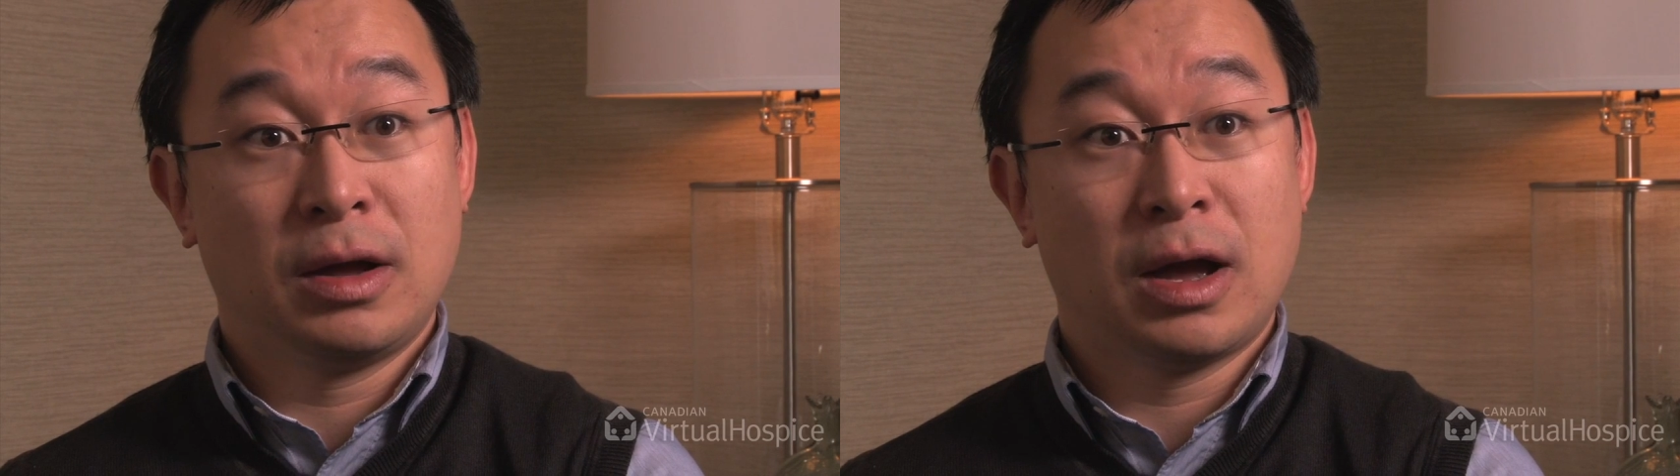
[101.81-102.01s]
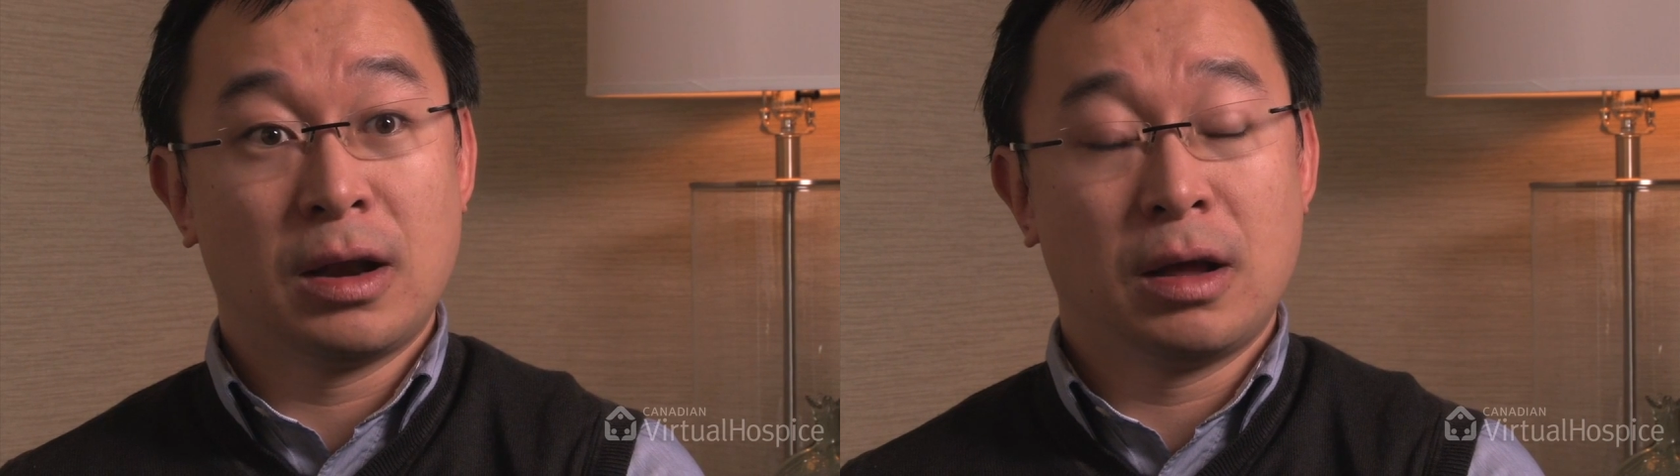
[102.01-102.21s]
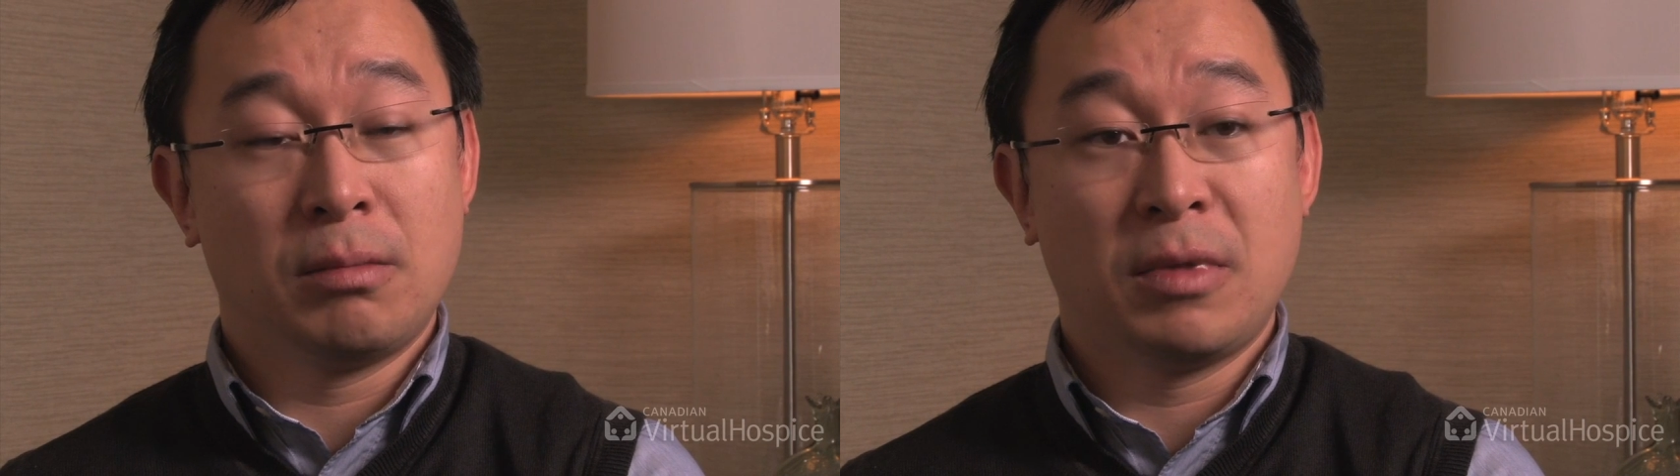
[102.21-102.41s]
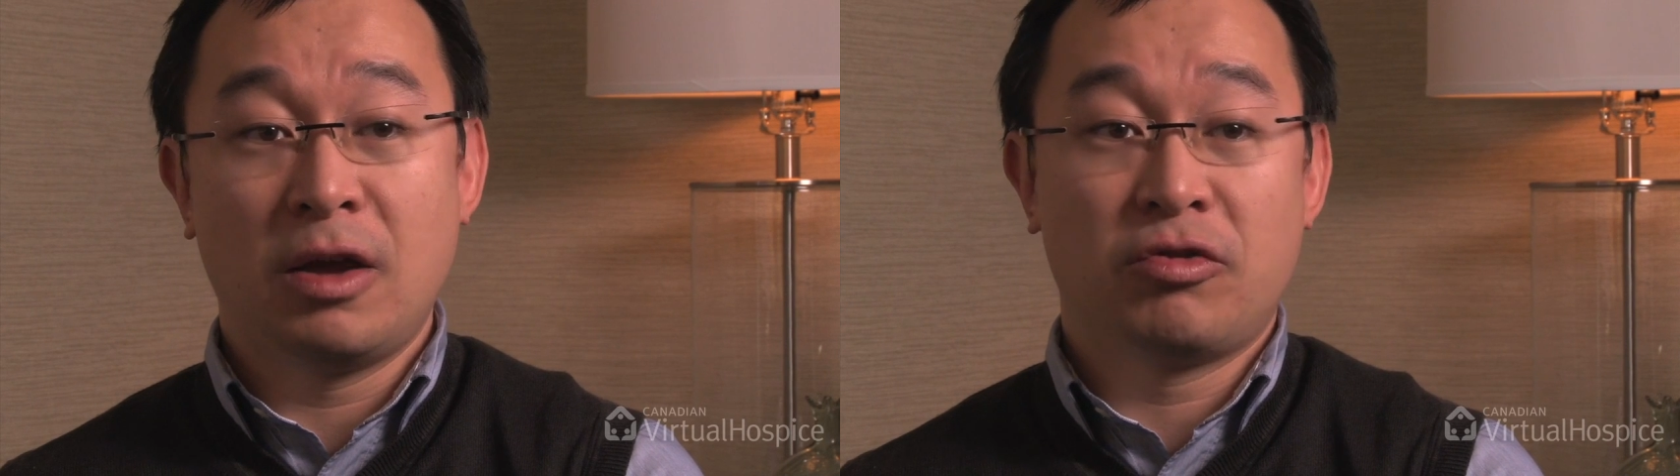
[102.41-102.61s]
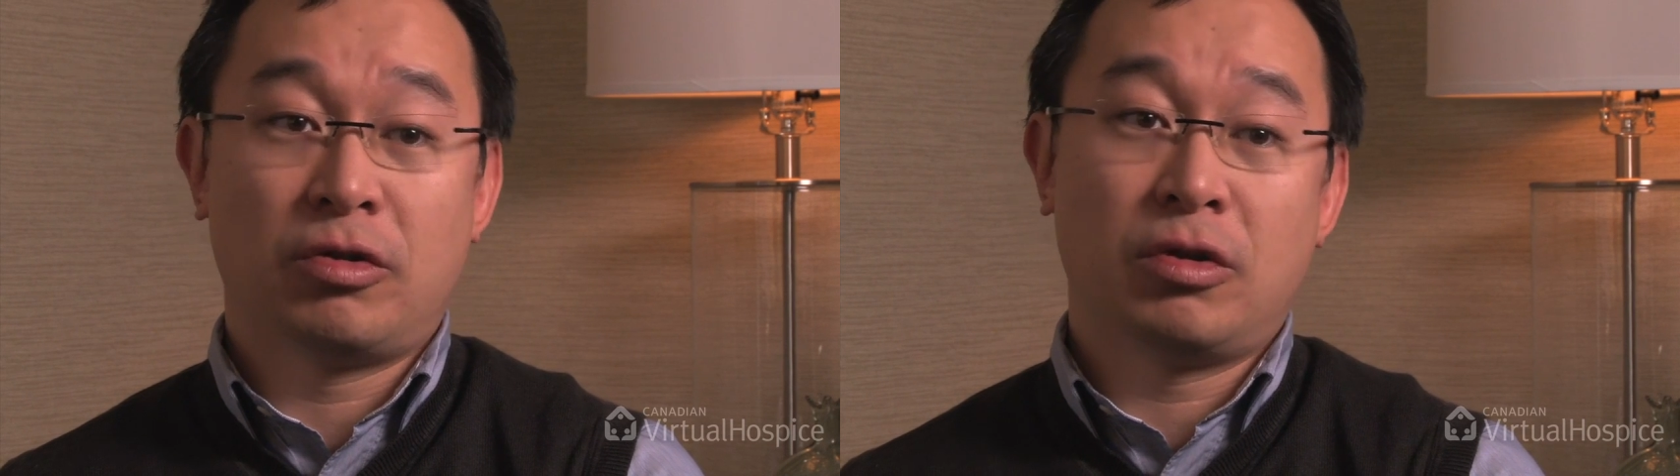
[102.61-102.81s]
and, and
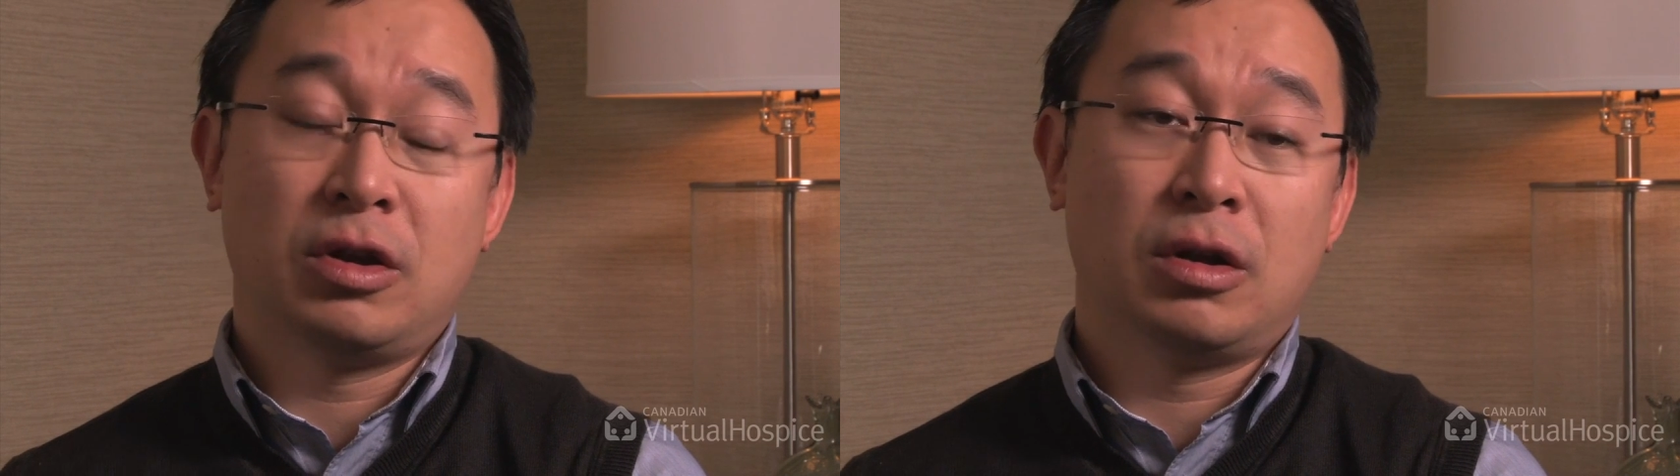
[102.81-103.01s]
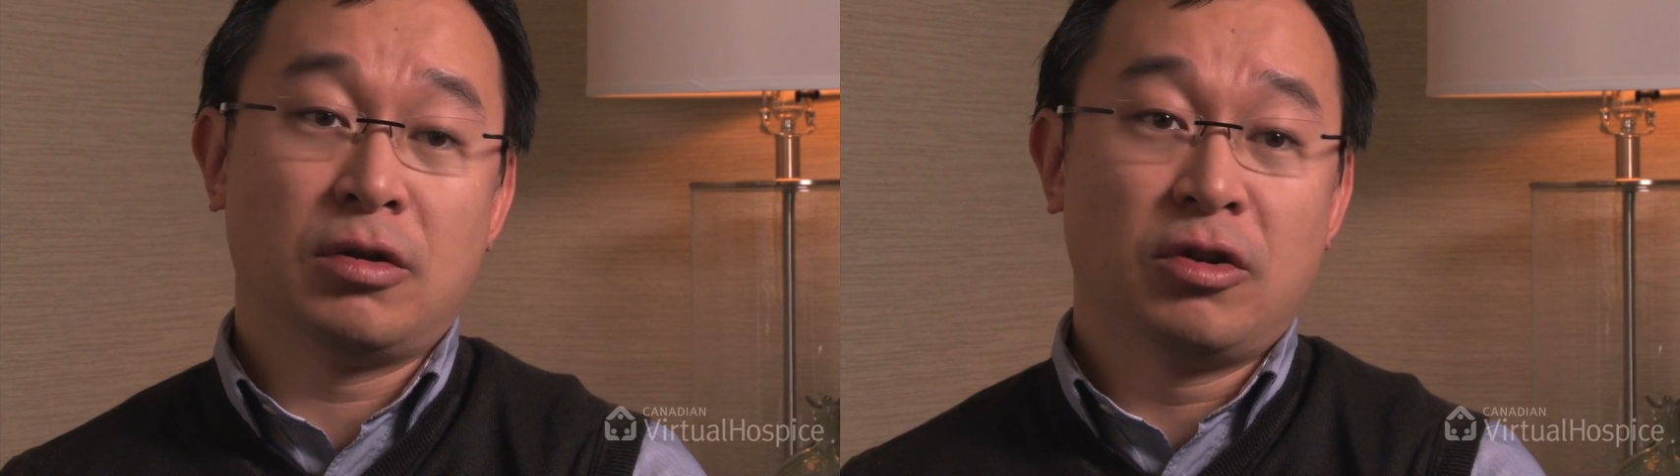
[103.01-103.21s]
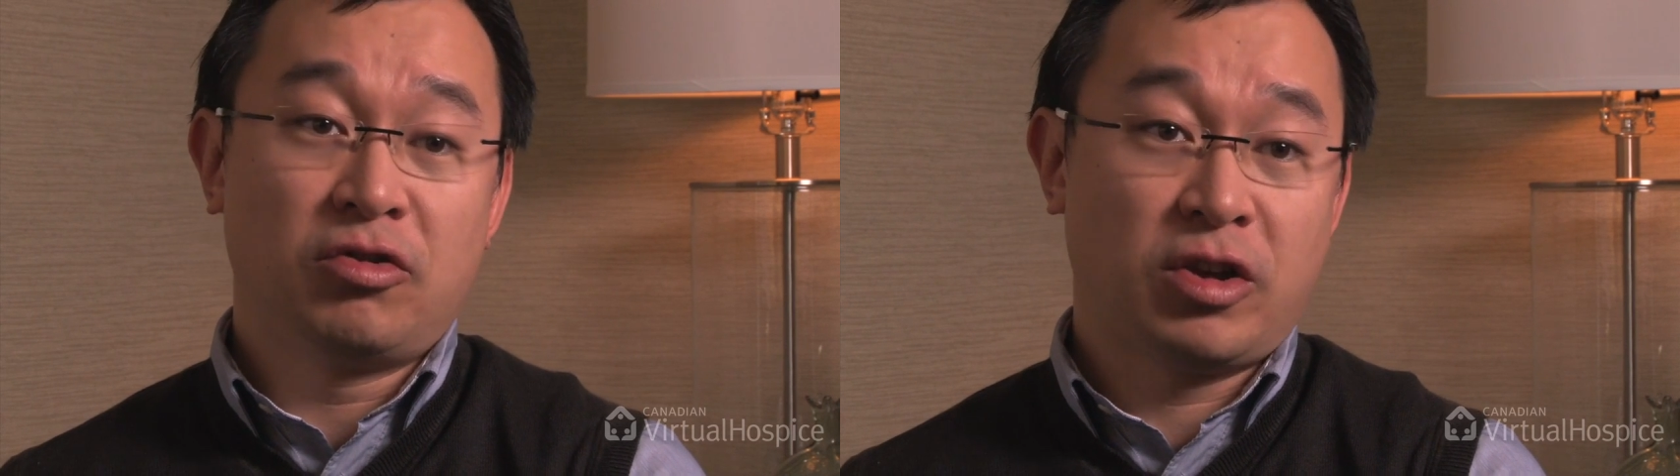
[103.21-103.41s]
major you know,